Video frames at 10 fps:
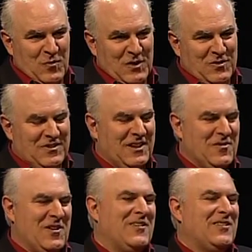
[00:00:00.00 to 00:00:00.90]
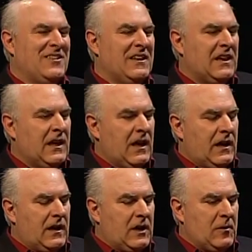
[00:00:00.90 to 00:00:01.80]
race uh, records.
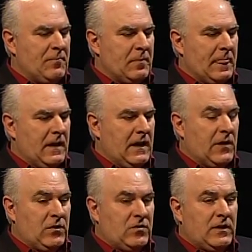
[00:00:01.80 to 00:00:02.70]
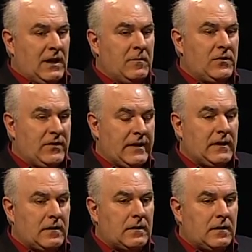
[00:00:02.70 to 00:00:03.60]
Um, yeah, so she came in
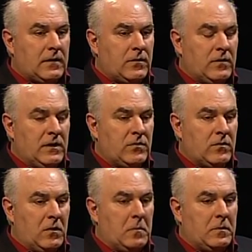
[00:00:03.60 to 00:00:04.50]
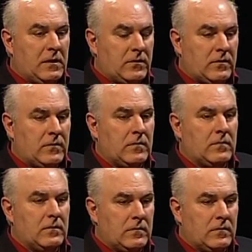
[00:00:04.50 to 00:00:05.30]
second uh, three years in a row in Boston. So,